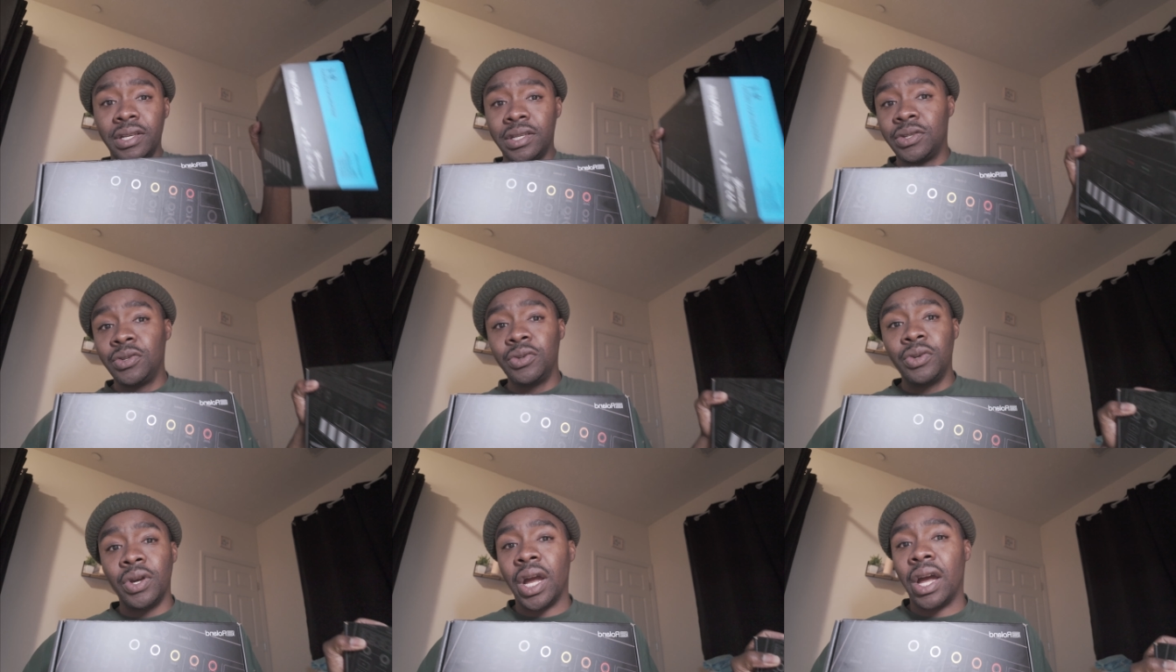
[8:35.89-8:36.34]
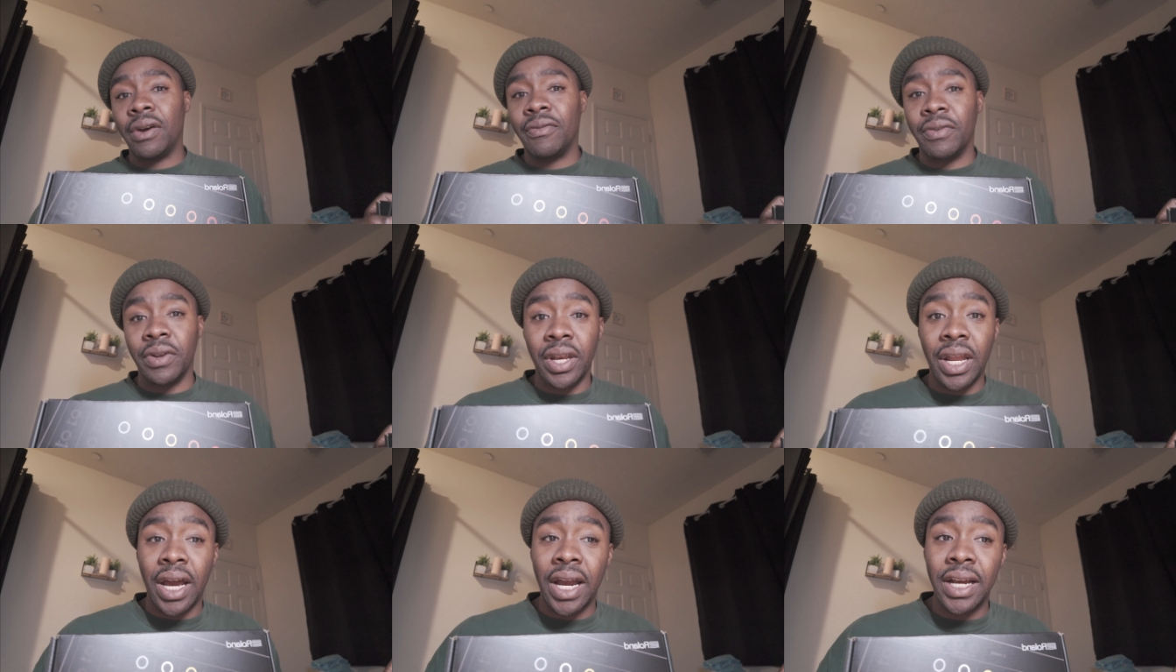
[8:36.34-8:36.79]
You can have
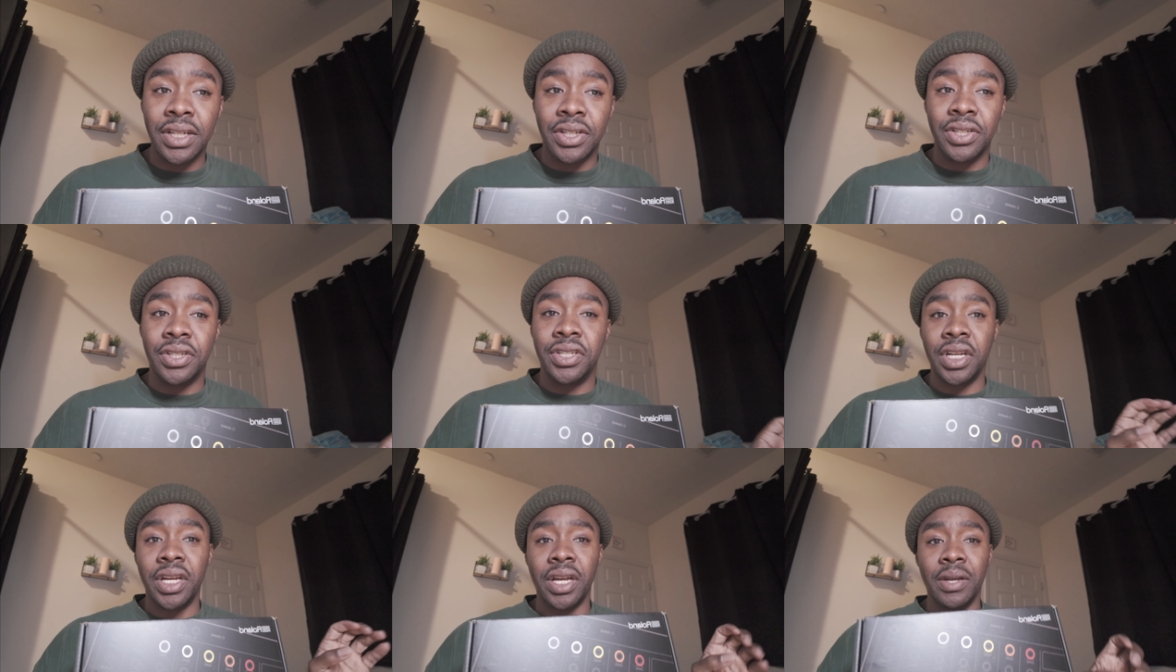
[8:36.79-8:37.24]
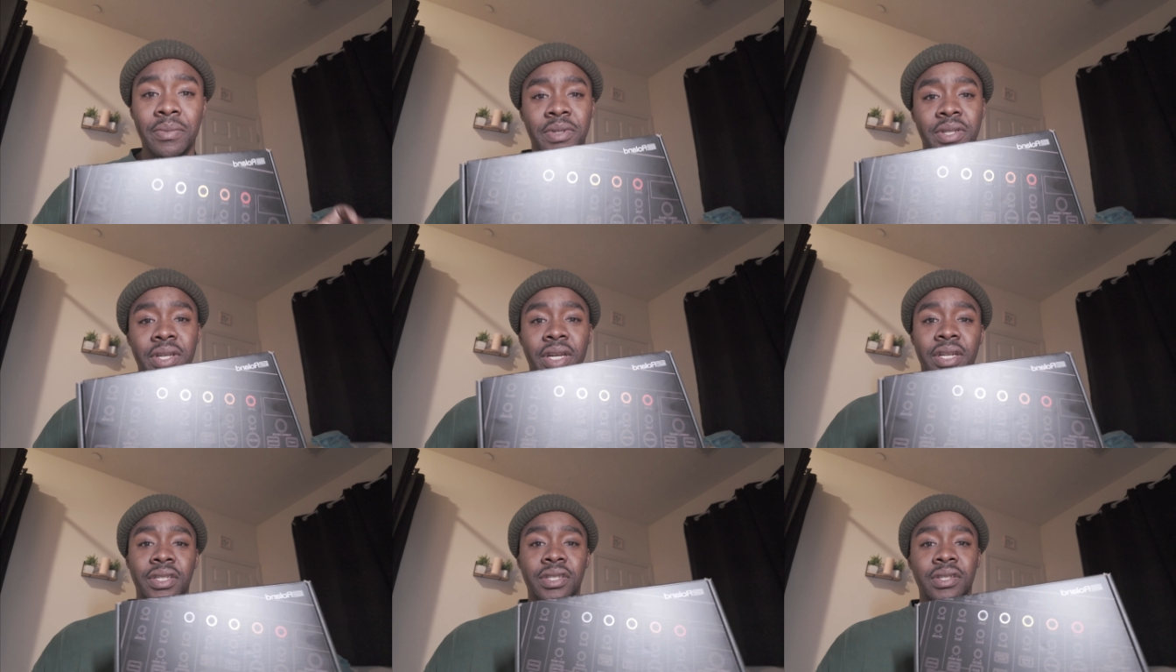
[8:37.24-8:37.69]
a nice jam
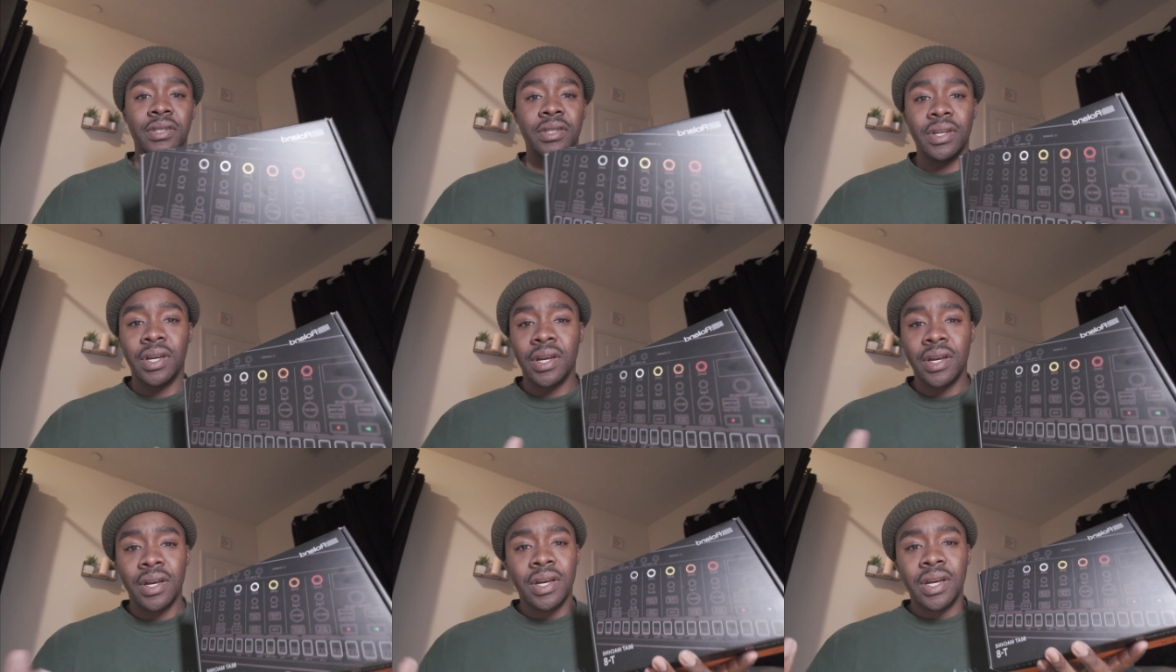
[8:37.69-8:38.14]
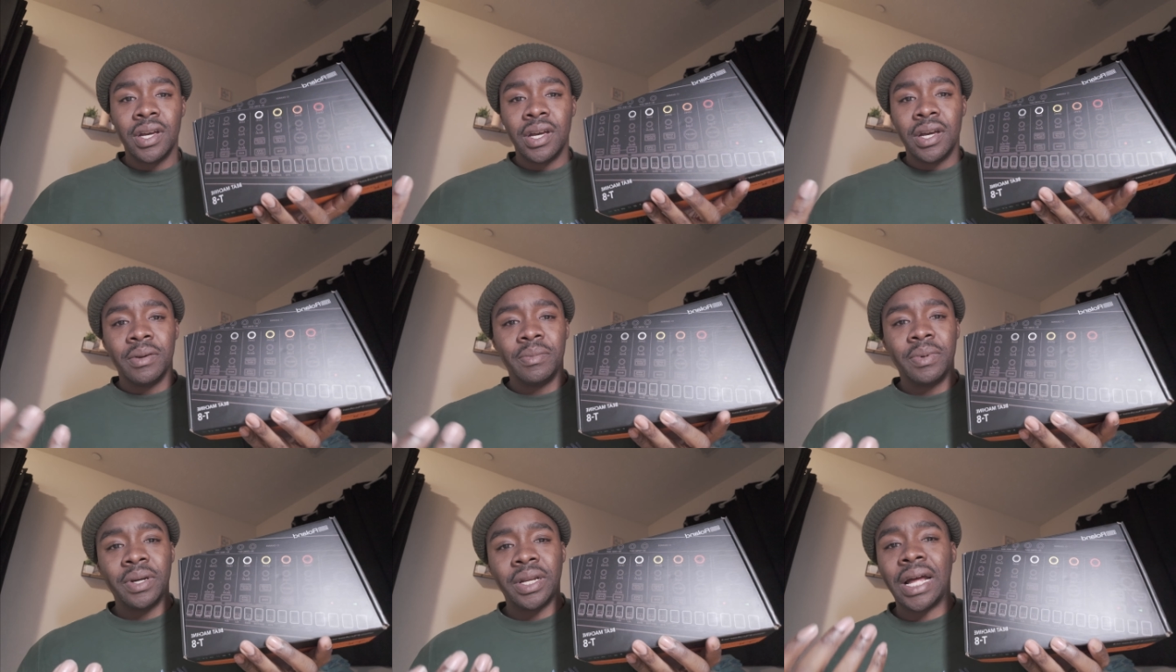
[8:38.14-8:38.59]
session,
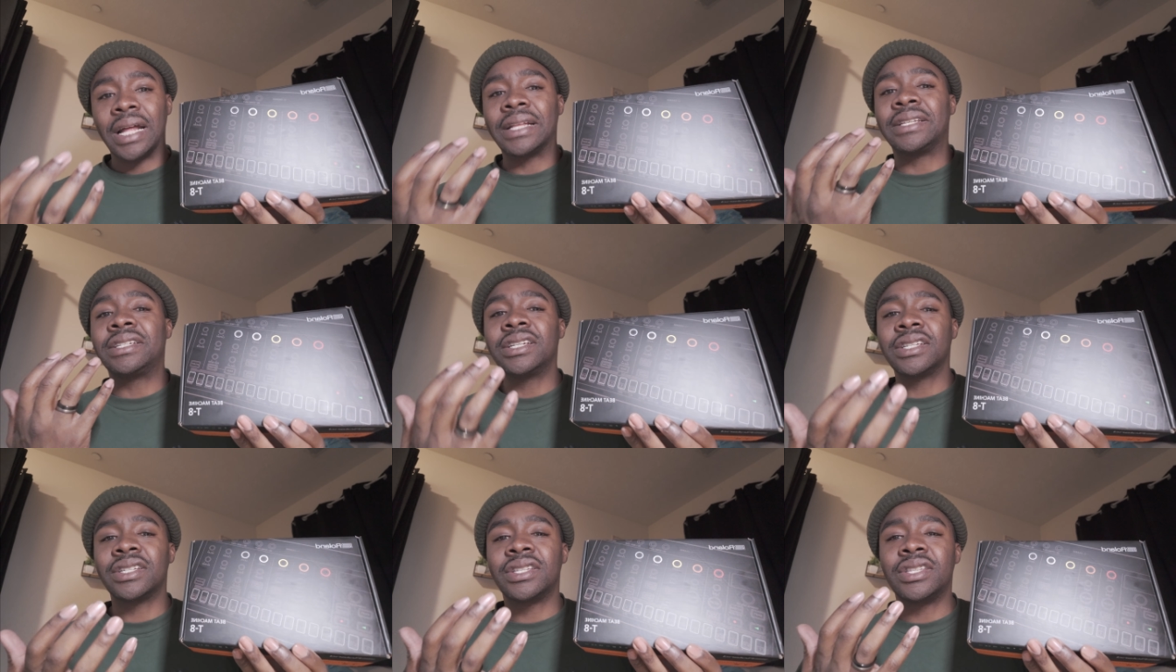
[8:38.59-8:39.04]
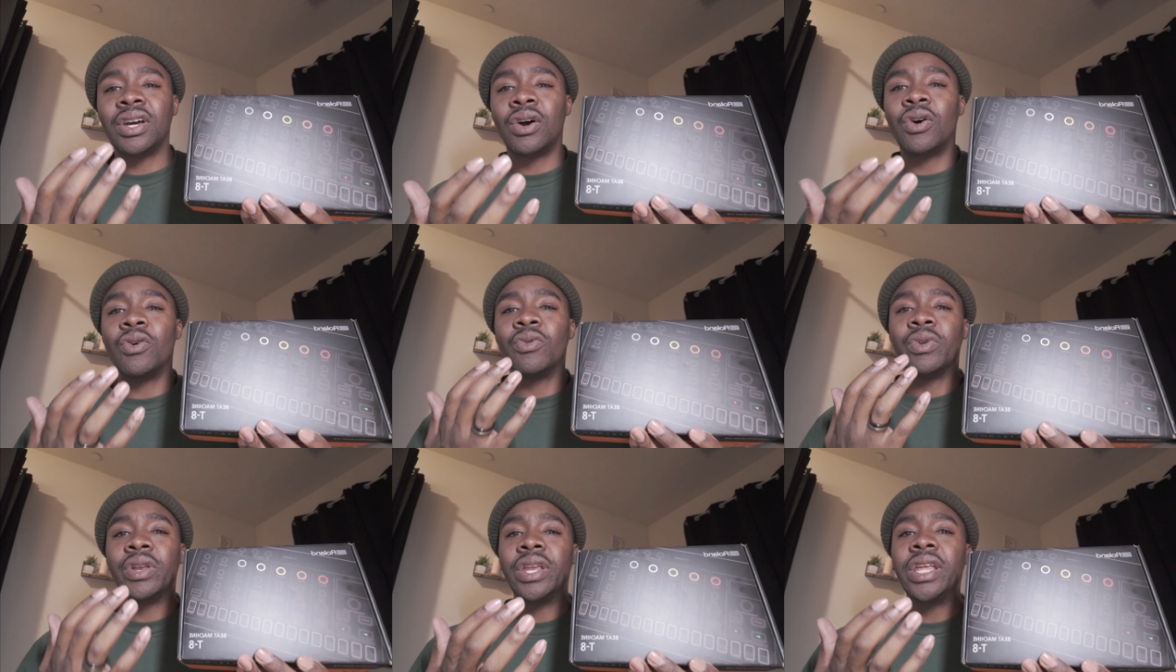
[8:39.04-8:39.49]
but I just
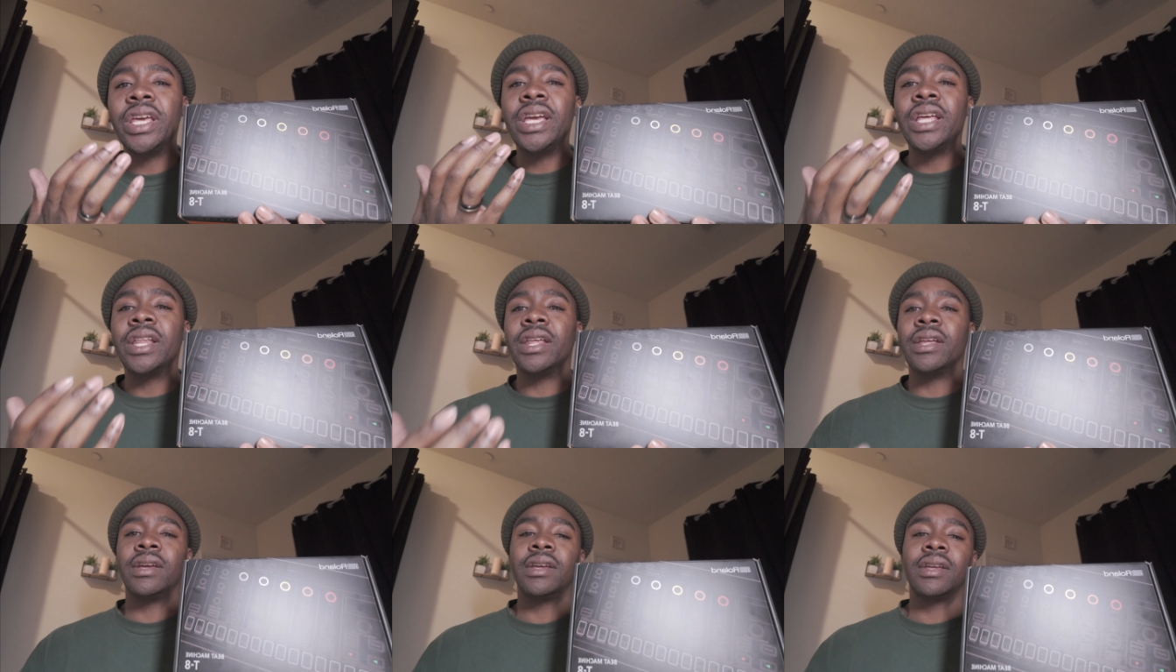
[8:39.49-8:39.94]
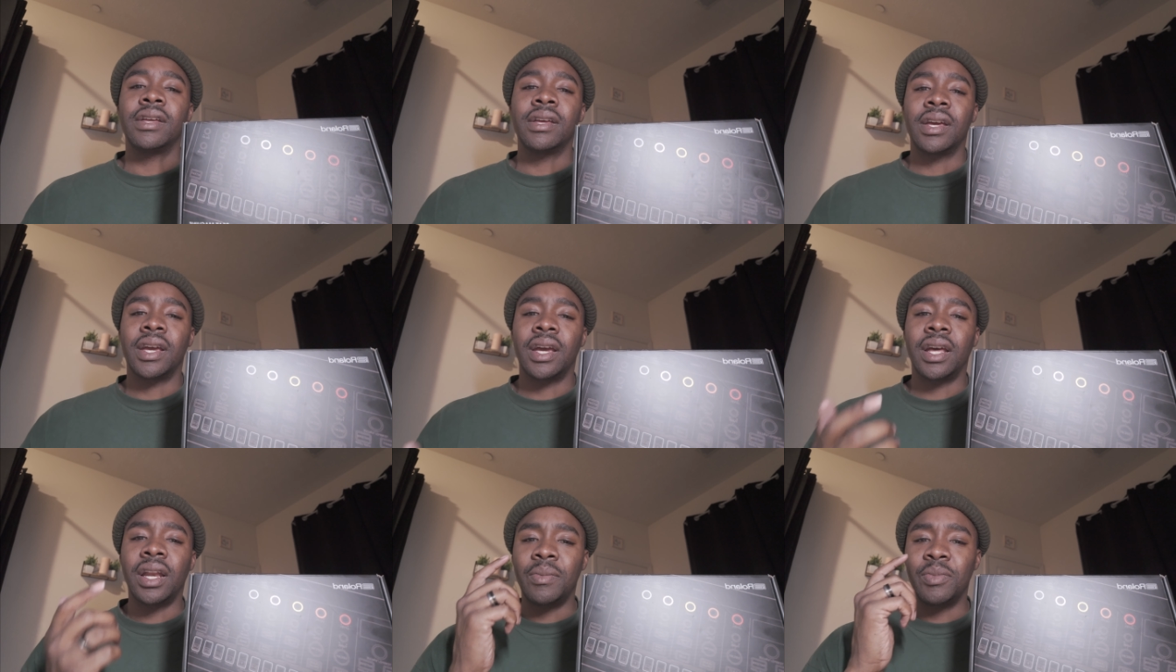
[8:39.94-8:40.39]
don't need it,
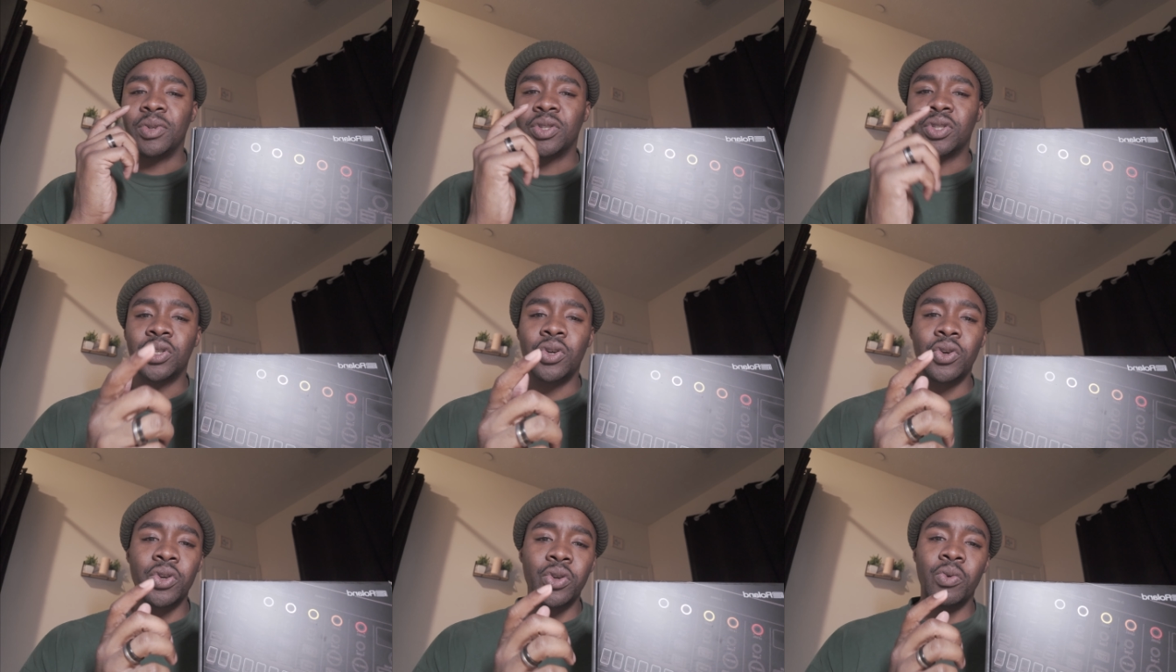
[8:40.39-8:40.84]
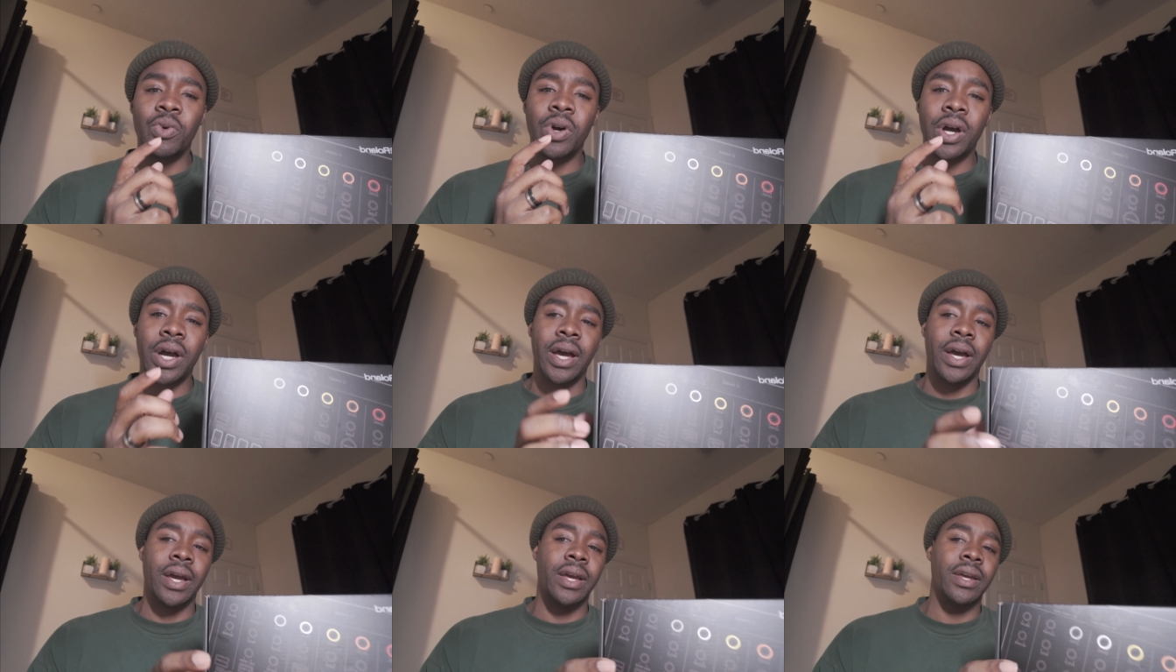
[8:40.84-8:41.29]
and I'm gonna show you why.